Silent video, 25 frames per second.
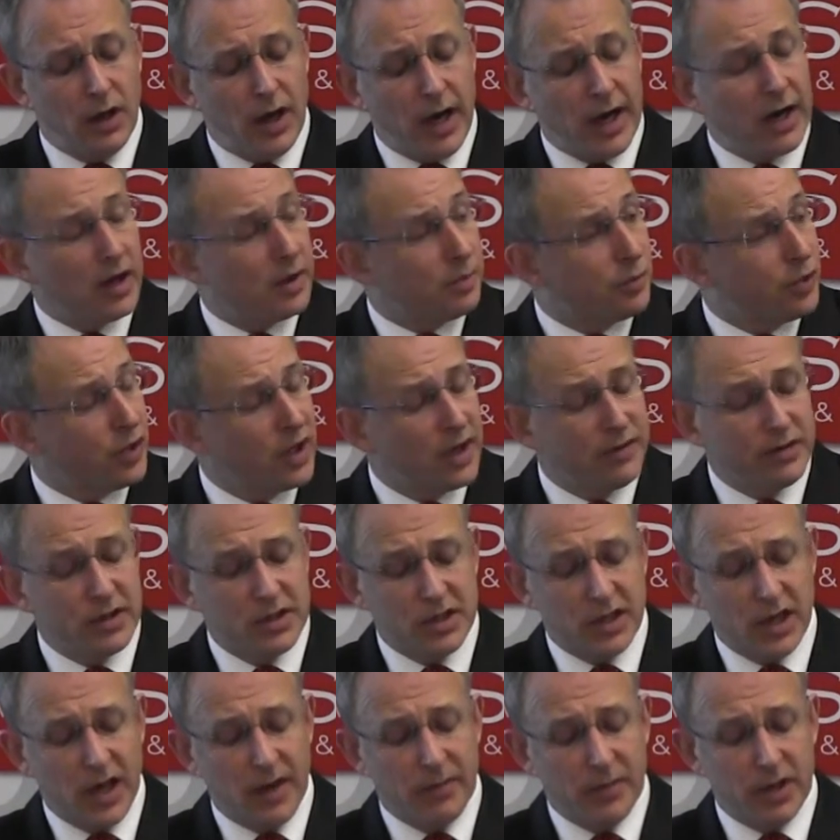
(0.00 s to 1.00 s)
Under the
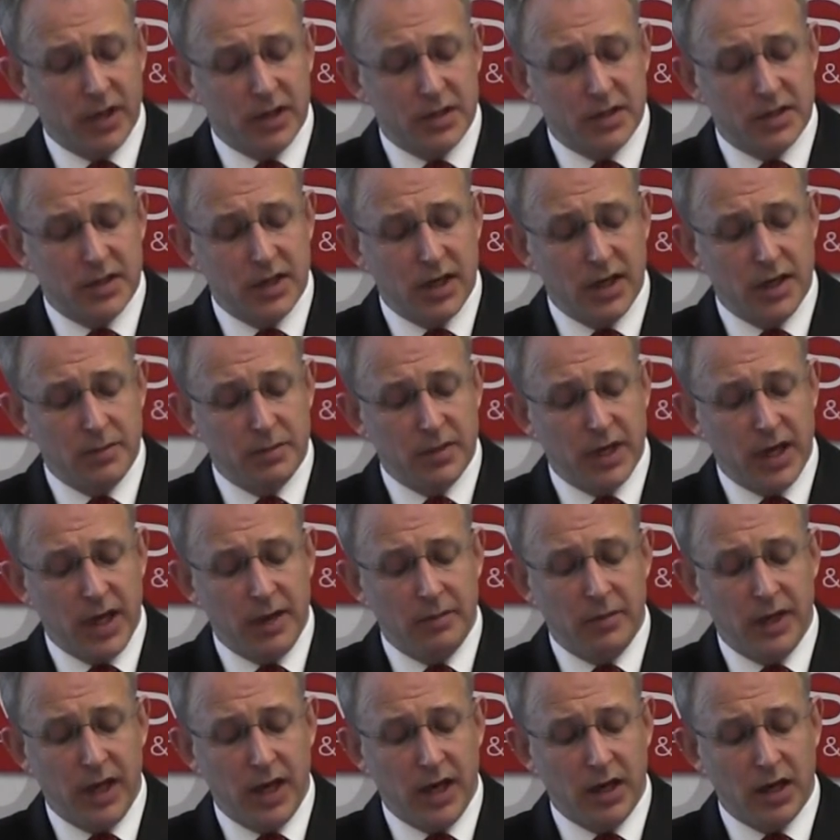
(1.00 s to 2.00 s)
previous government, it seemed
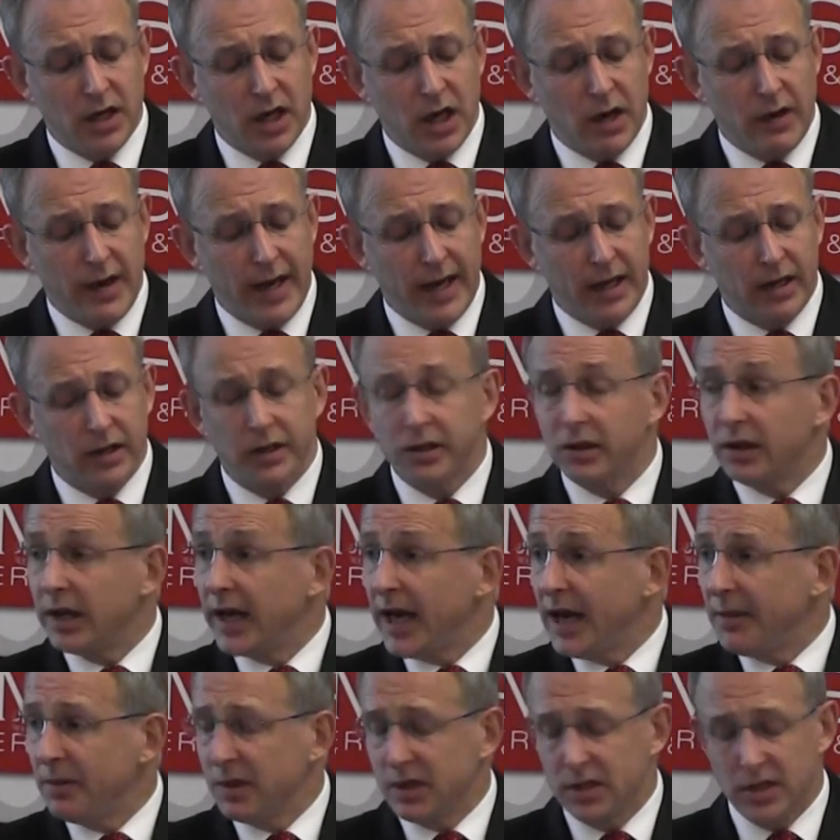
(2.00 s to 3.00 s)
NBN Co. had little
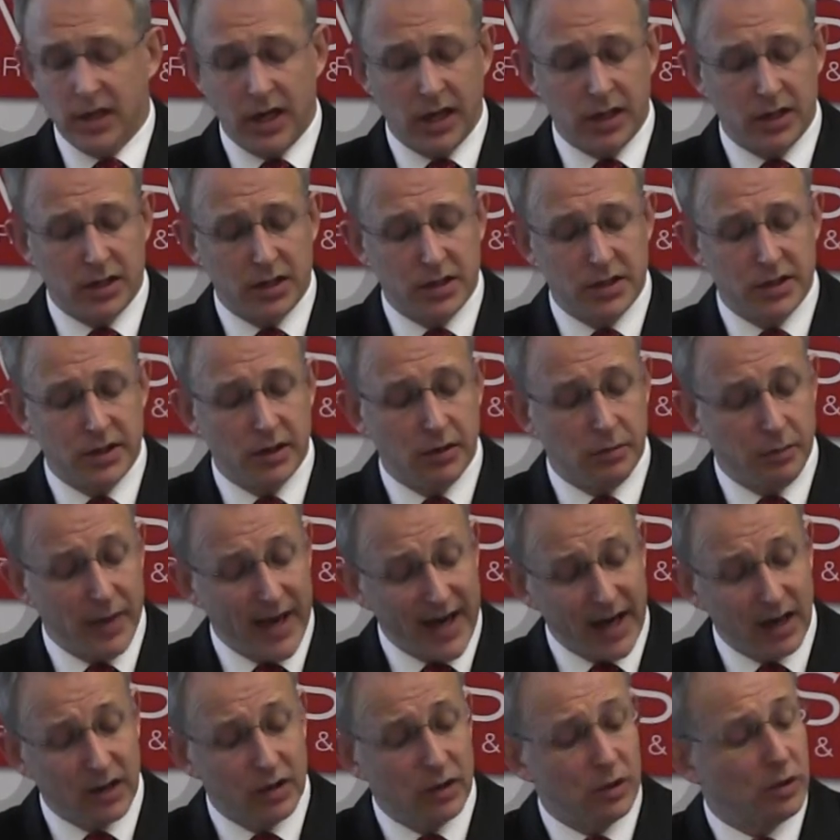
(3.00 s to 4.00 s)
appetite to sell
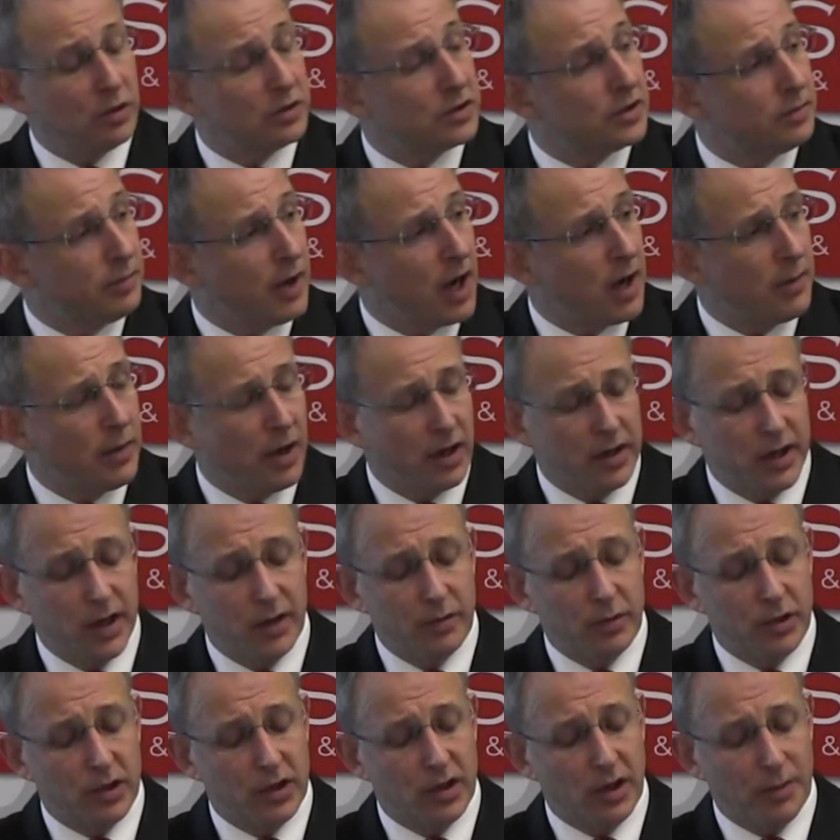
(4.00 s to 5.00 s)
backhaul to mobile
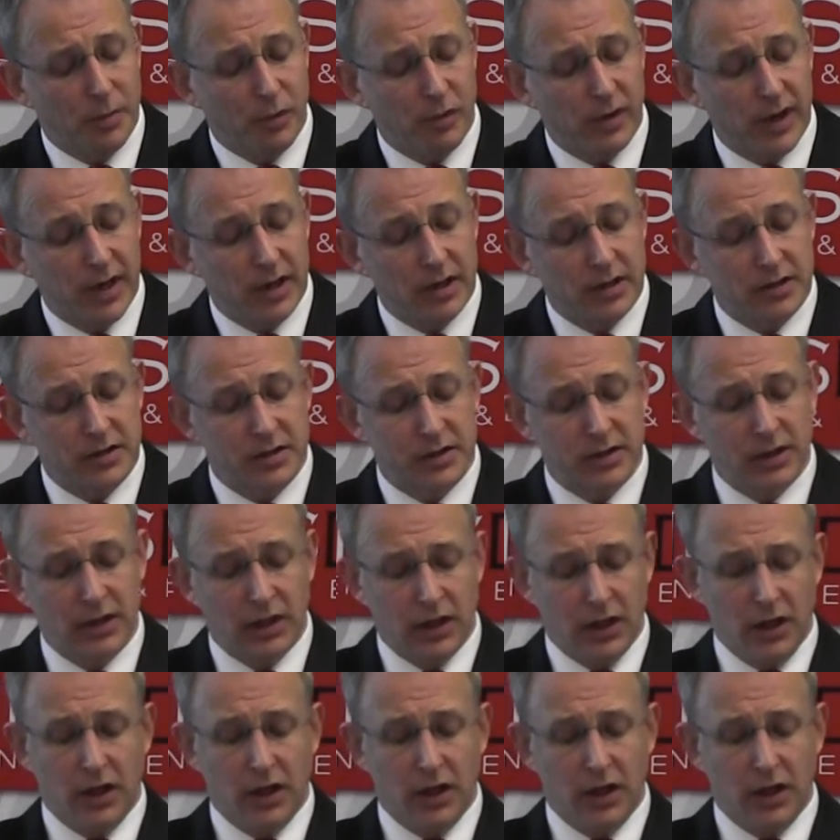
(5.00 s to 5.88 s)
network operators.